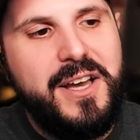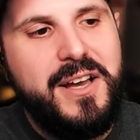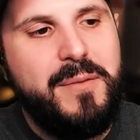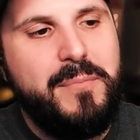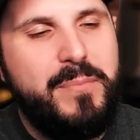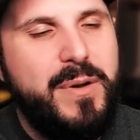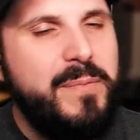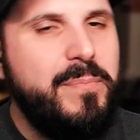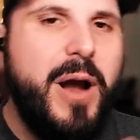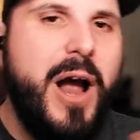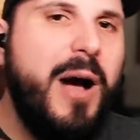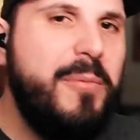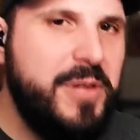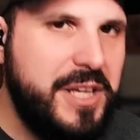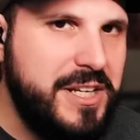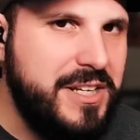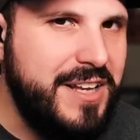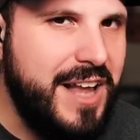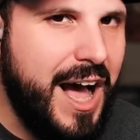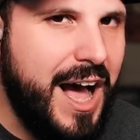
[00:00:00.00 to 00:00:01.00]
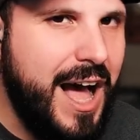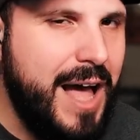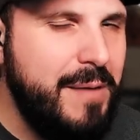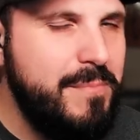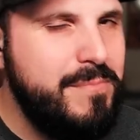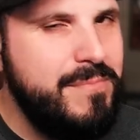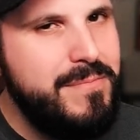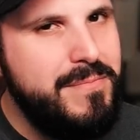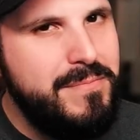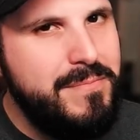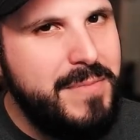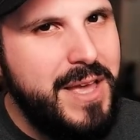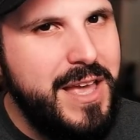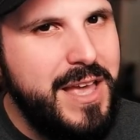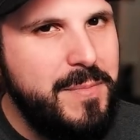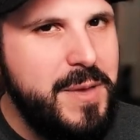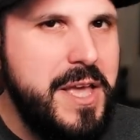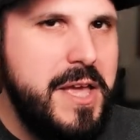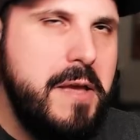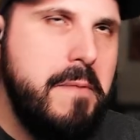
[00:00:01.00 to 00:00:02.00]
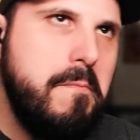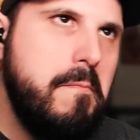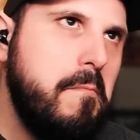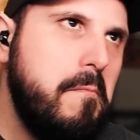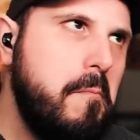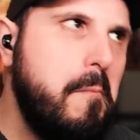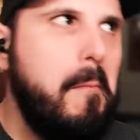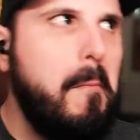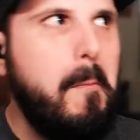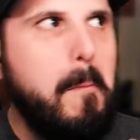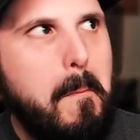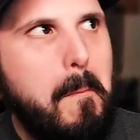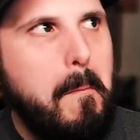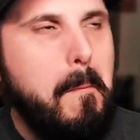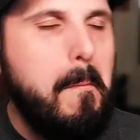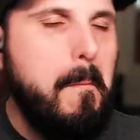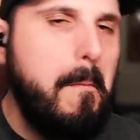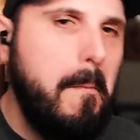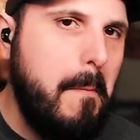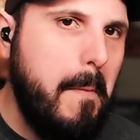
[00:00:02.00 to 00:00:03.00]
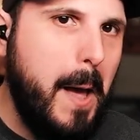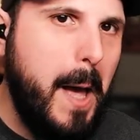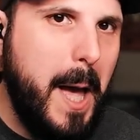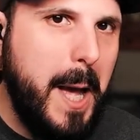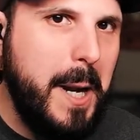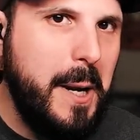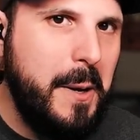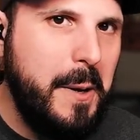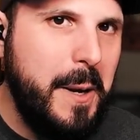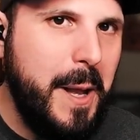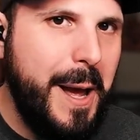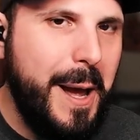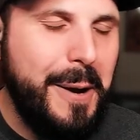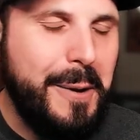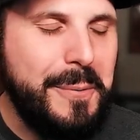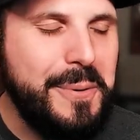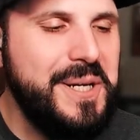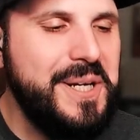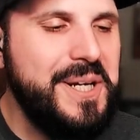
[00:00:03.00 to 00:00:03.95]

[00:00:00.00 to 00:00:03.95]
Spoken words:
but probably not. Maybe. I don't know.